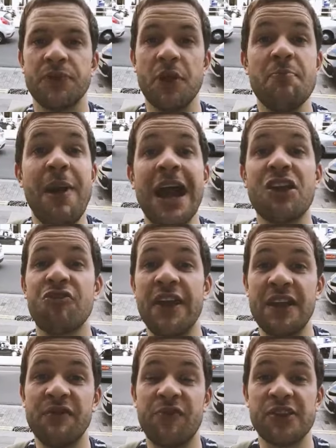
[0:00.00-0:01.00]
the
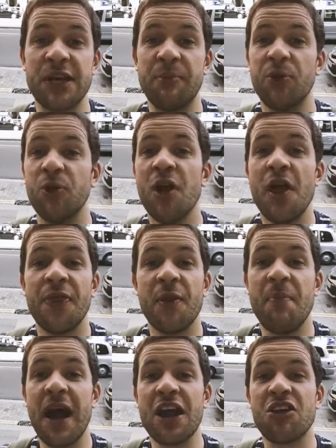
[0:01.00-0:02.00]
migraine, for example,
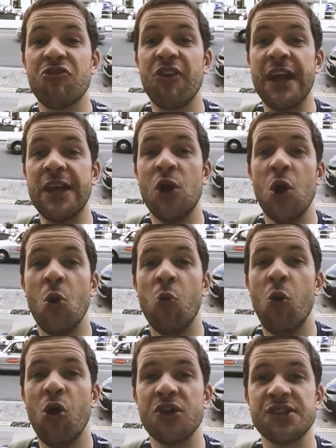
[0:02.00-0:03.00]
the migraine
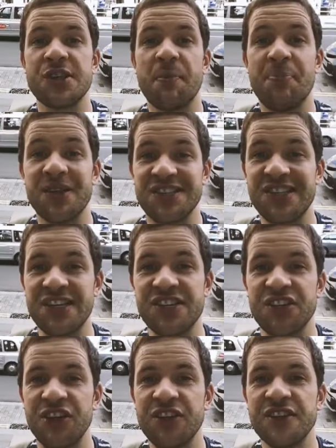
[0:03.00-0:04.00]
was
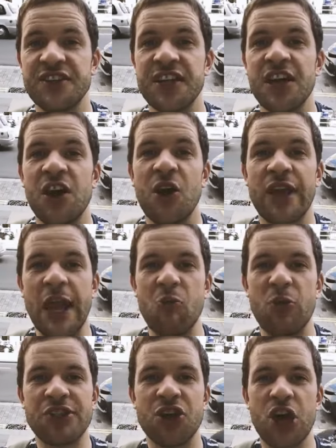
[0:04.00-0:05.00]
persistent. Okay,
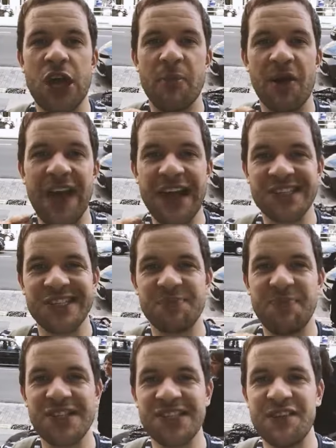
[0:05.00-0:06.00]
we're talking about that
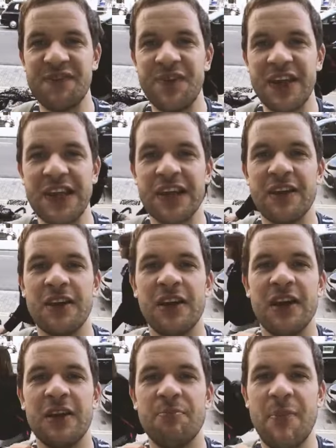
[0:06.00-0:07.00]
specific
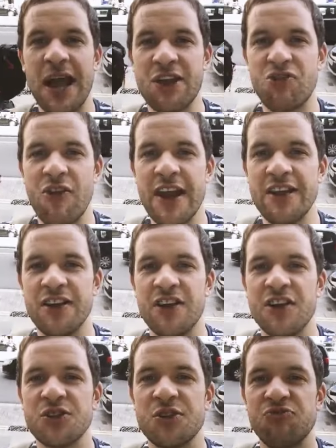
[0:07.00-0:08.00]
migraine.
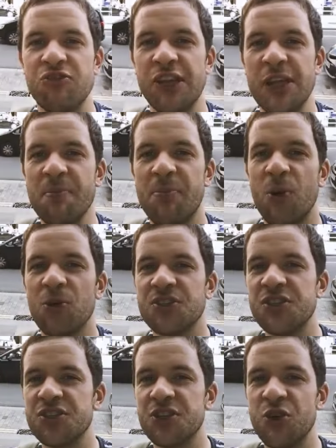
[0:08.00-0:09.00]
So it's really
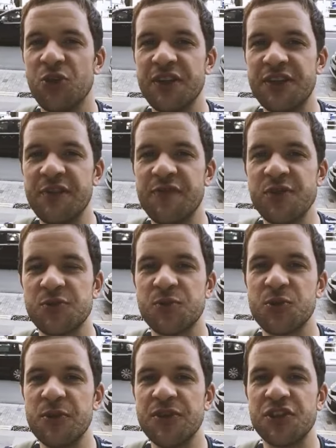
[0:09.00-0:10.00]
important to know the difference
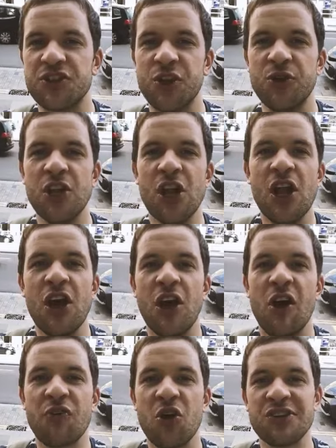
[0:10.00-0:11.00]
between the two.
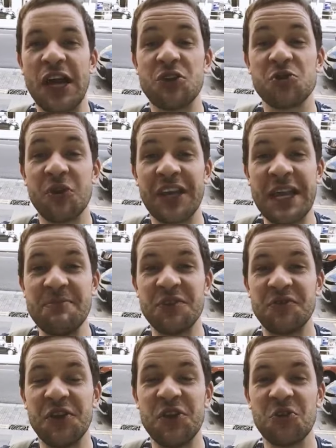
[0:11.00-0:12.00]
Of course, I just want to keep
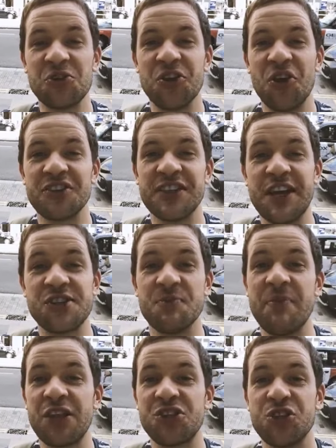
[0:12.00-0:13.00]
this video short today, so
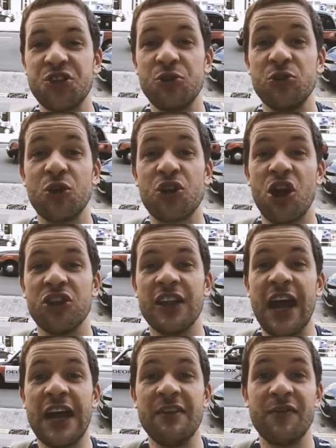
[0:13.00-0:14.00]
make sure you look
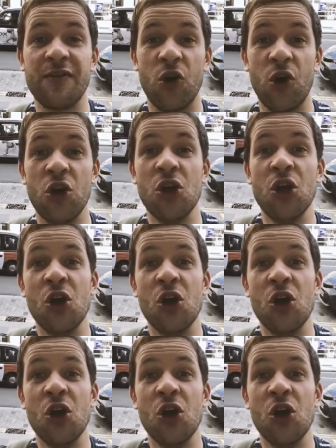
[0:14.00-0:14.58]
online for